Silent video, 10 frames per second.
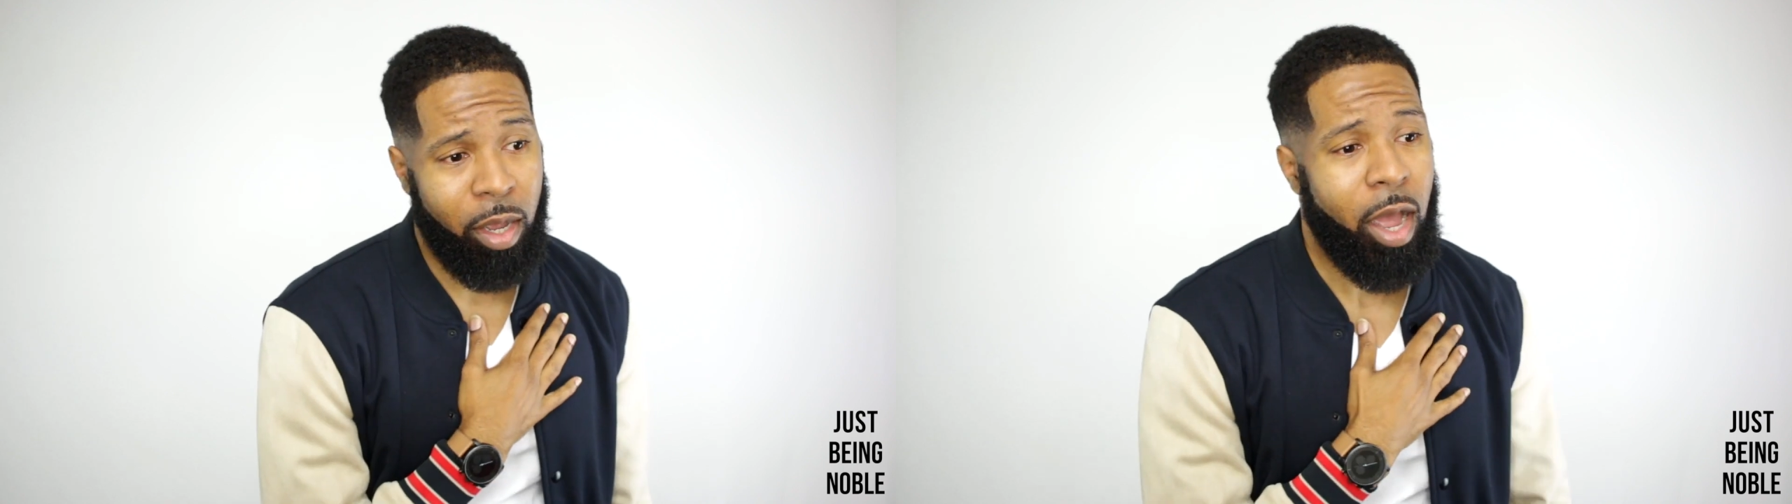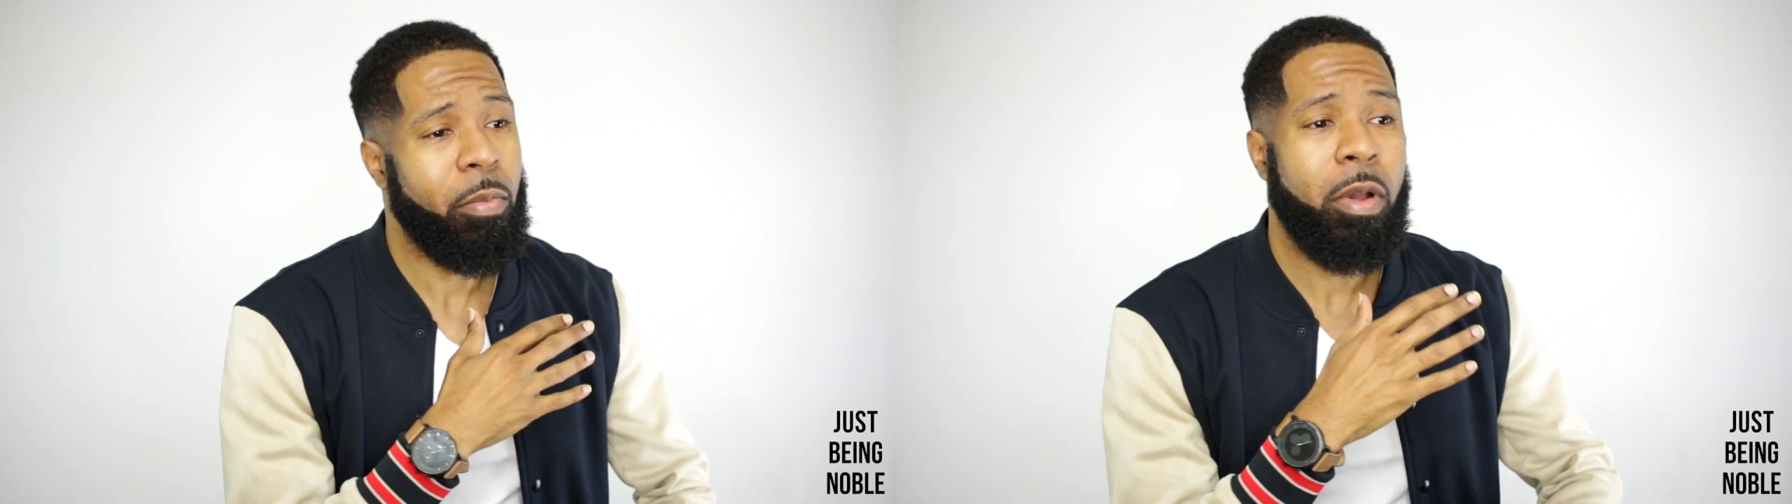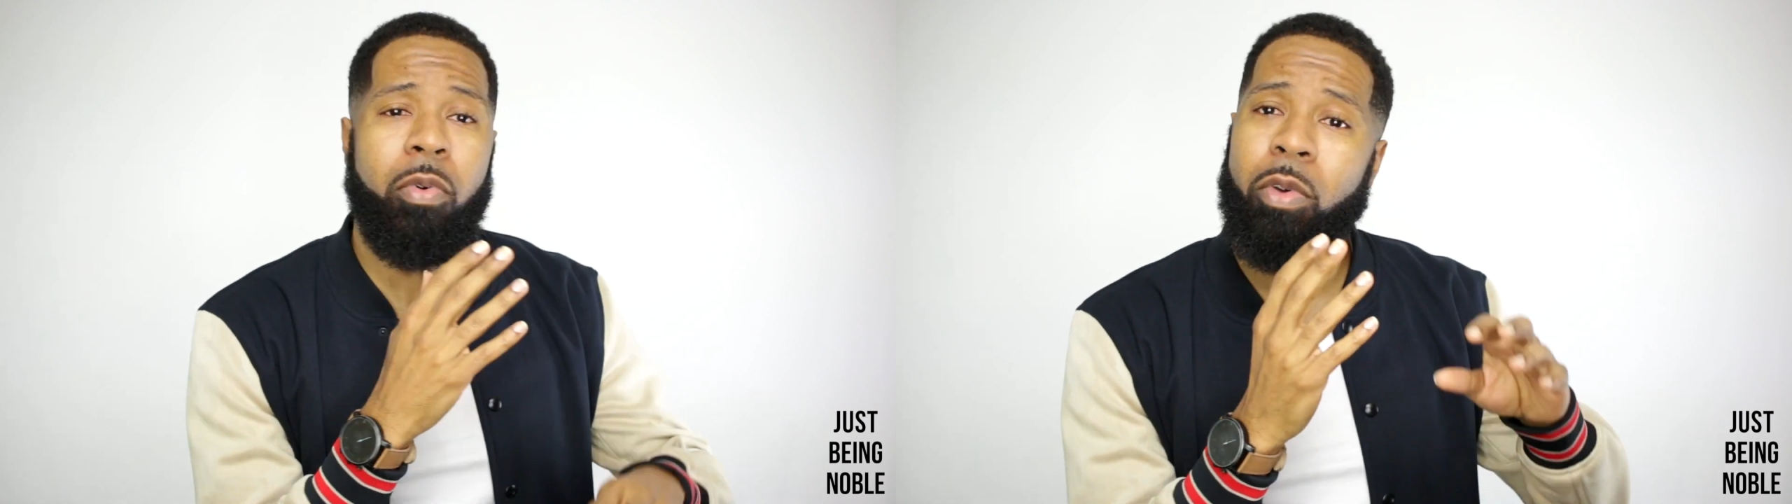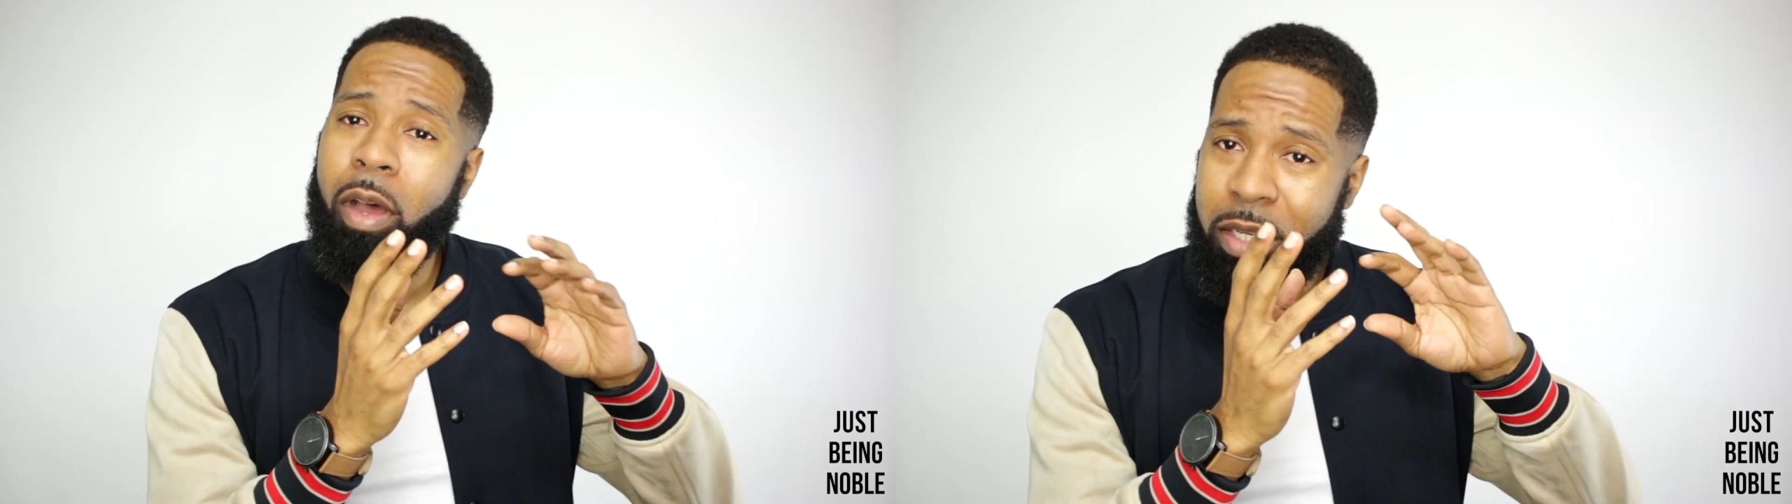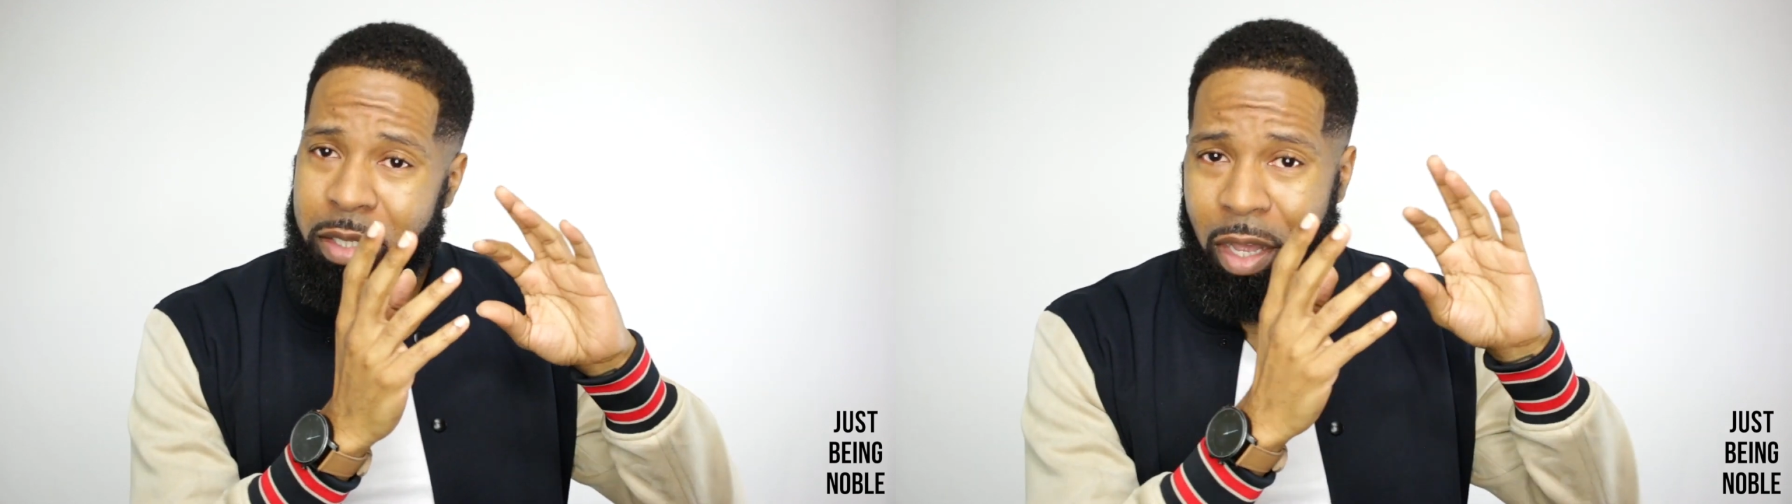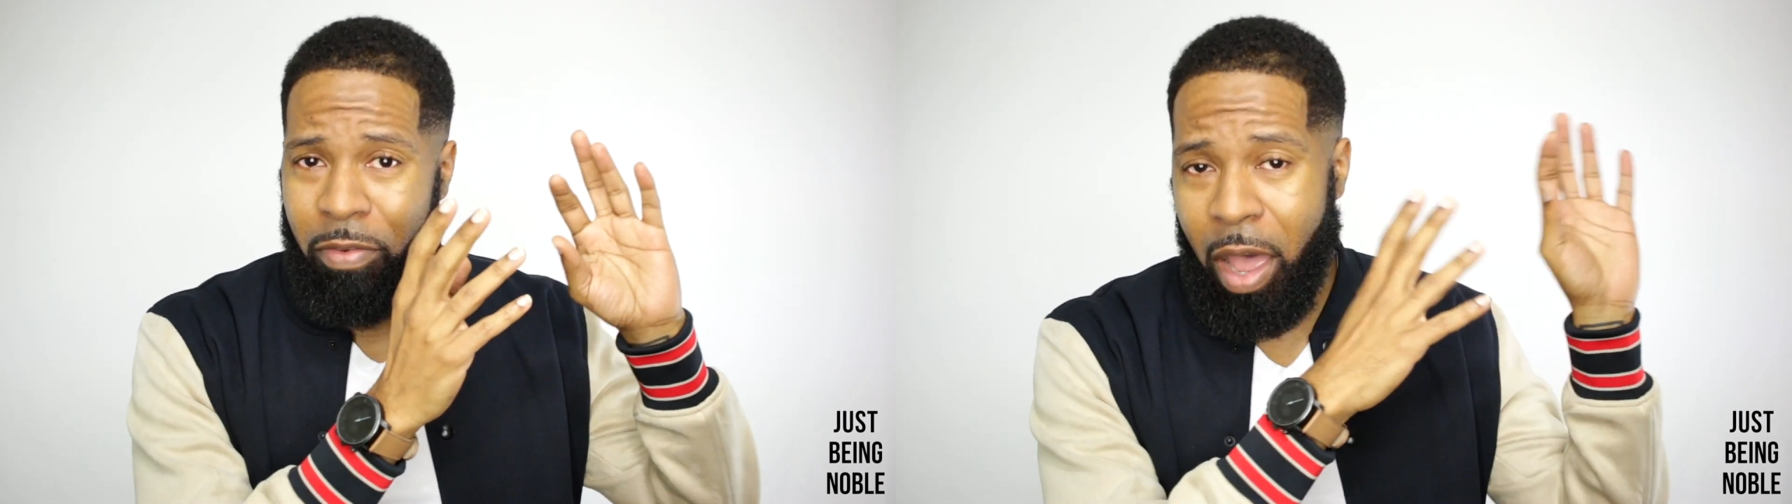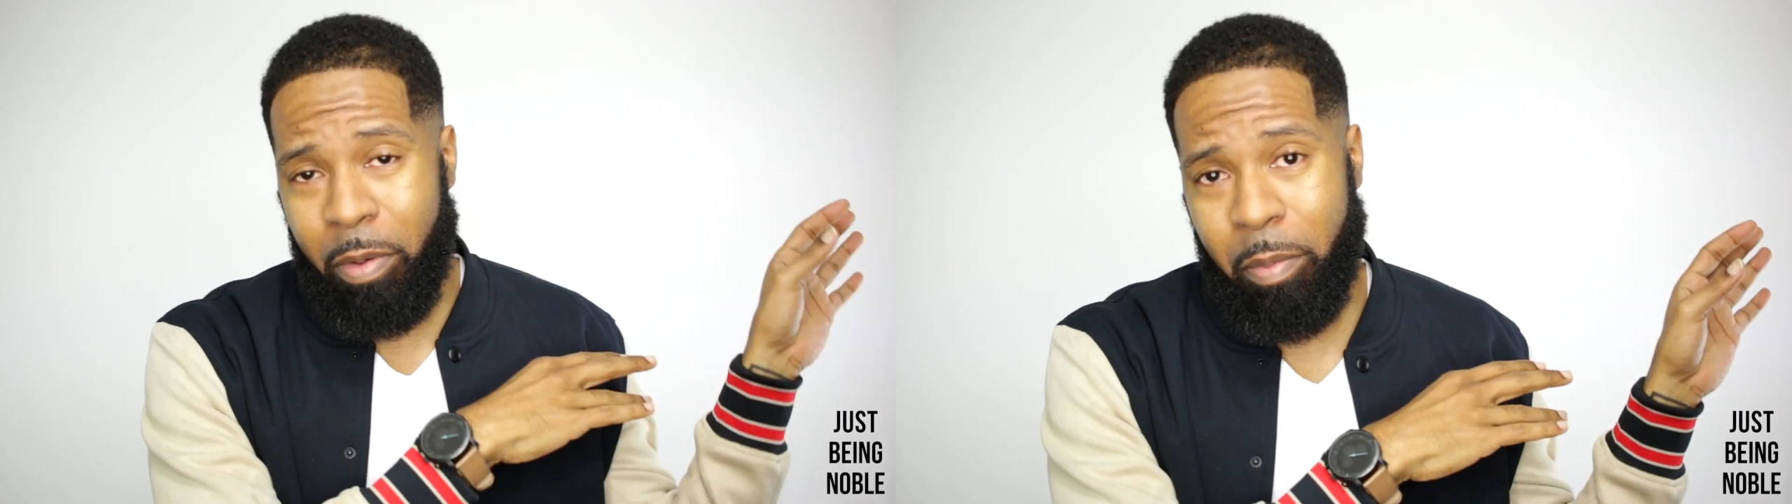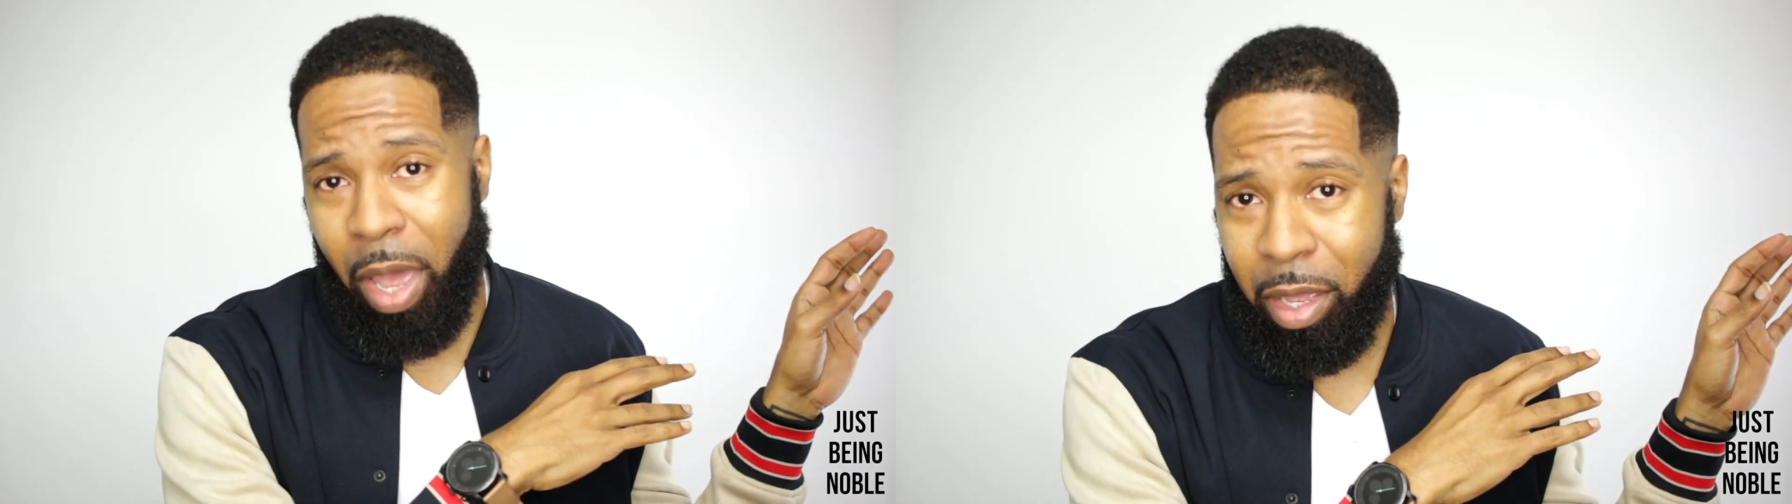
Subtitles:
I remember when all this stuff happened